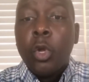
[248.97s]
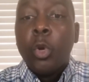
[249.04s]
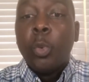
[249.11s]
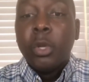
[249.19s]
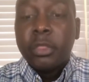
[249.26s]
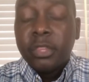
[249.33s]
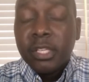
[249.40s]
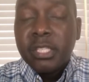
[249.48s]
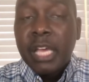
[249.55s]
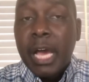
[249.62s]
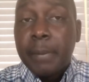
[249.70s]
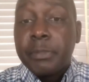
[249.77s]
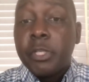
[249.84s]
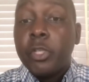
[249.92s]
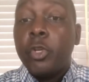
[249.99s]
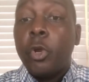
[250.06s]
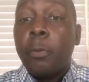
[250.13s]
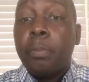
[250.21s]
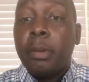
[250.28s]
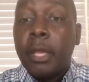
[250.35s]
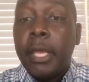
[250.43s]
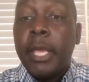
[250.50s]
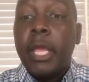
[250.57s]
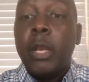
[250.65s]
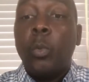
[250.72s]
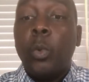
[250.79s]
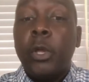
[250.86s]
with this option, your
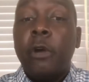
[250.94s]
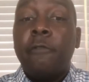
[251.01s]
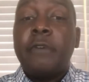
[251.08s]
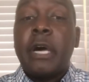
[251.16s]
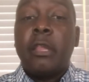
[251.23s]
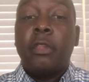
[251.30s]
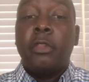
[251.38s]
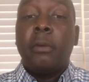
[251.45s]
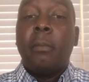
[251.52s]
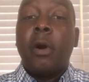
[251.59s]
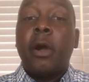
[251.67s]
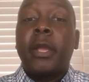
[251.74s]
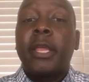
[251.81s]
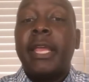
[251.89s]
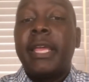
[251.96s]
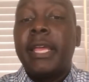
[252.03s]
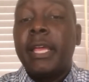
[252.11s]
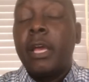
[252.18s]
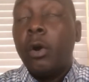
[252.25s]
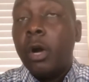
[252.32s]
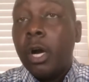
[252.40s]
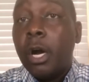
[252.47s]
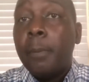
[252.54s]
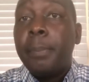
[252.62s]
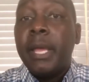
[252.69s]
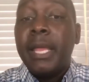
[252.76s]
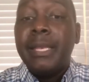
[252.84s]
plan will follow the market and can go
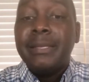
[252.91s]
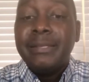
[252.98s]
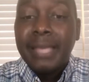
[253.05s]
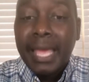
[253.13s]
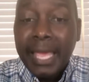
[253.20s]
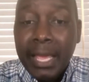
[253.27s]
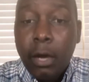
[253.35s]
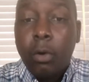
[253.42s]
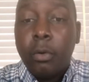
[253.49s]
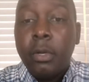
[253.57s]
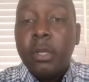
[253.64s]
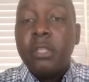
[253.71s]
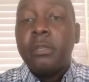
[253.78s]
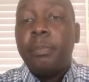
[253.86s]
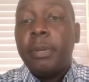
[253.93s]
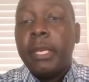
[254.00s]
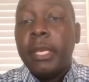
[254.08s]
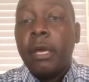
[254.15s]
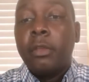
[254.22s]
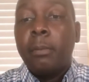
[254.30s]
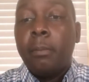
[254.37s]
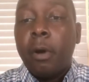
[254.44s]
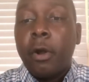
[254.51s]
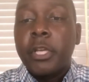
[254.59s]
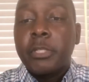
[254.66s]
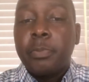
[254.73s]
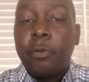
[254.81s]
up and down depending on the
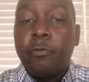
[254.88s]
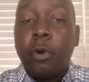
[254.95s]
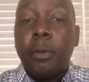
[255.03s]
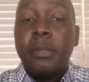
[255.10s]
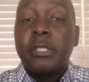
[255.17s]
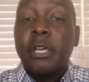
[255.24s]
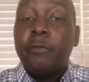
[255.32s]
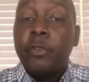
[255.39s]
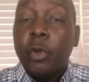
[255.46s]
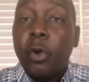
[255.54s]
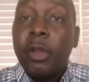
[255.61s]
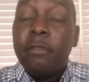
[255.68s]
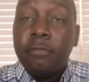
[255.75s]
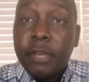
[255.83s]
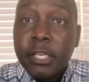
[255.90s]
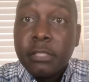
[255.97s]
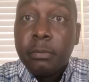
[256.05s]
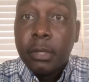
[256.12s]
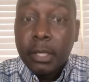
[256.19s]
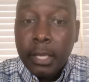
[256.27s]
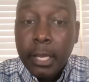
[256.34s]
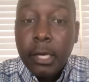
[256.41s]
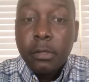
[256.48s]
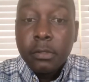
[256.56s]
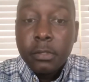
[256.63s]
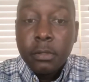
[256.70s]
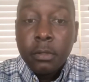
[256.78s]
market's performance of your investment
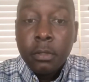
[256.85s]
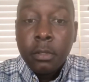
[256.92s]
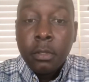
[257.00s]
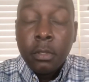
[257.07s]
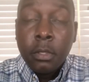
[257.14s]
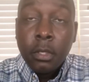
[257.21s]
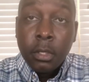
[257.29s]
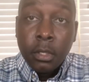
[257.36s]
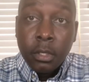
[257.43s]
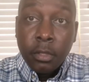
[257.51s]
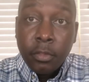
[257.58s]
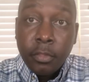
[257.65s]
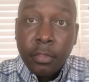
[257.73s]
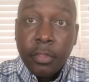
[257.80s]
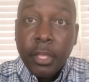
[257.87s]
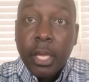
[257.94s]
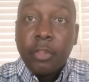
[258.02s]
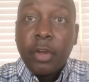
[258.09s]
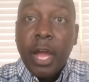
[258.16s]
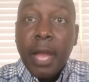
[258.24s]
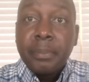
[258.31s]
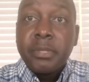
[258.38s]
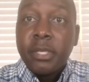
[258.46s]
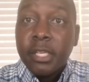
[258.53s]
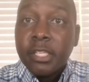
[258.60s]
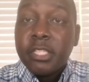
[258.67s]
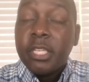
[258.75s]
accounts. The other
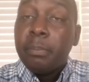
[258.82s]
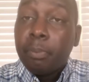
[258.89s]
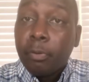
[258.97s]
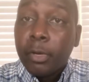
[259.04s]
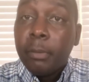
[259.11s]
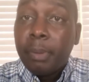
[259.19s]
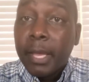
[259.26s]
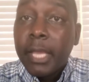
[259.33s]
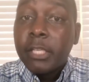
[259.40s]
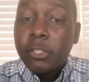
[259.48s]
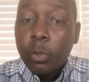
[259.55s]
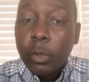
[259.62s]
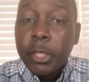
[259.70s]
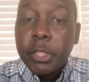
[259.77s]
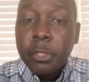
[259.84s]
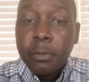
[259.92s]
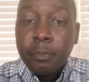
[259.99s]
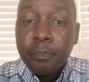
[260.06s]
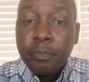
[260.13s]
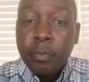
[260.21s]
option is the prepaid tuition.